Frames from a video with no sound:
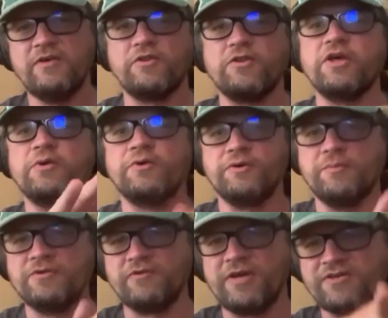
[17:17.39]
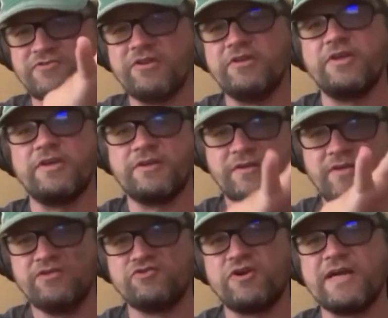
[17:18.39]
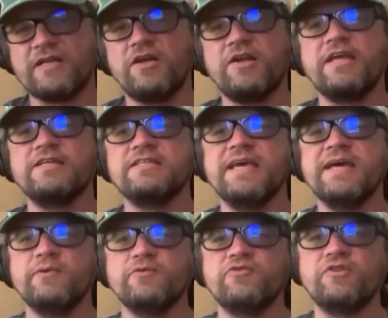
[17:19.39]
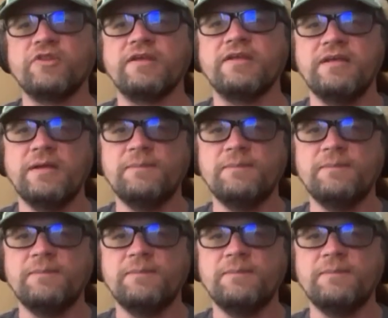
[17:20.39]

or the lower mid range, really like drag a lot of that down so that